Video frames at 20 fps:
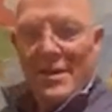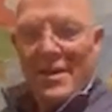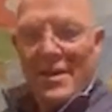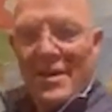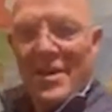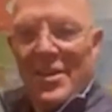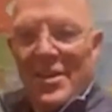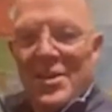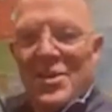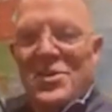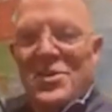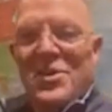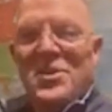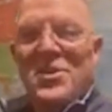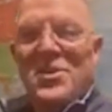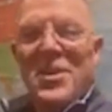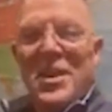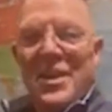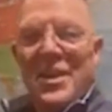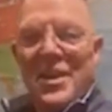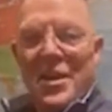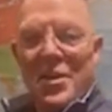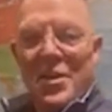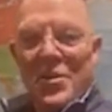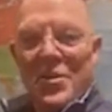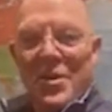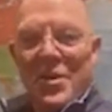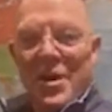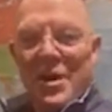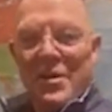Hi, this is Hank
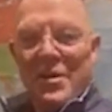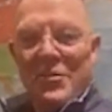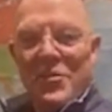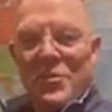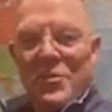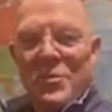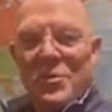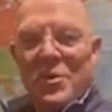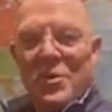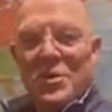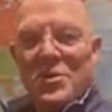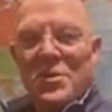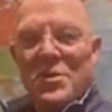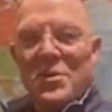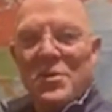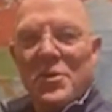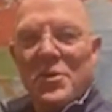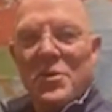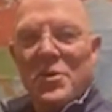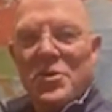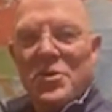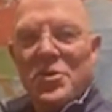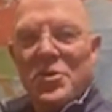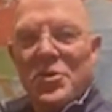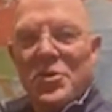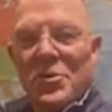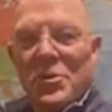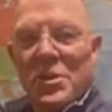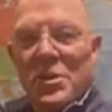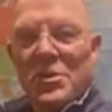Hanegraaff, president of the
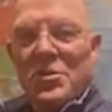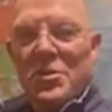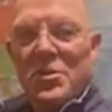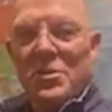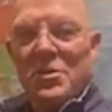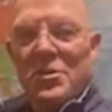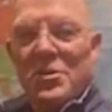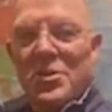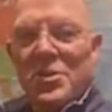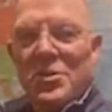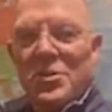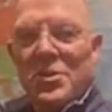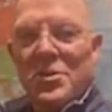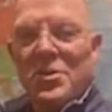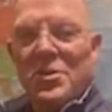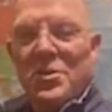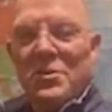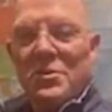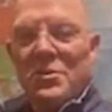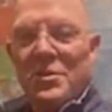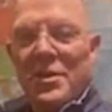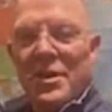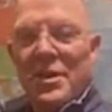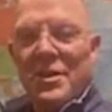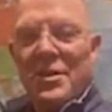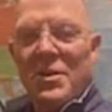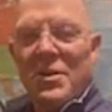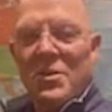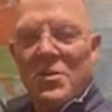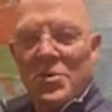Christian Research Institute
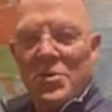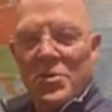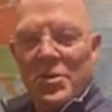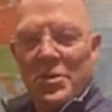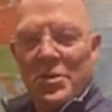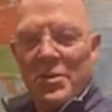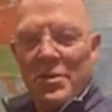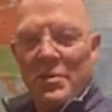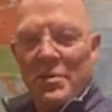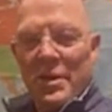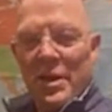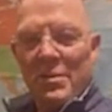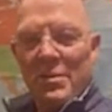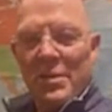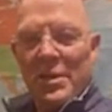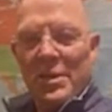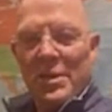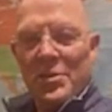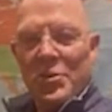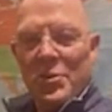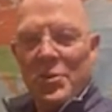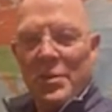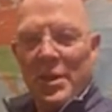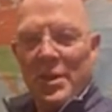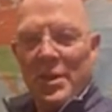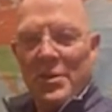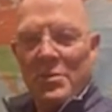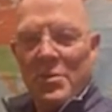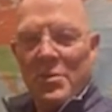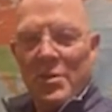and host of the Bible Answer Man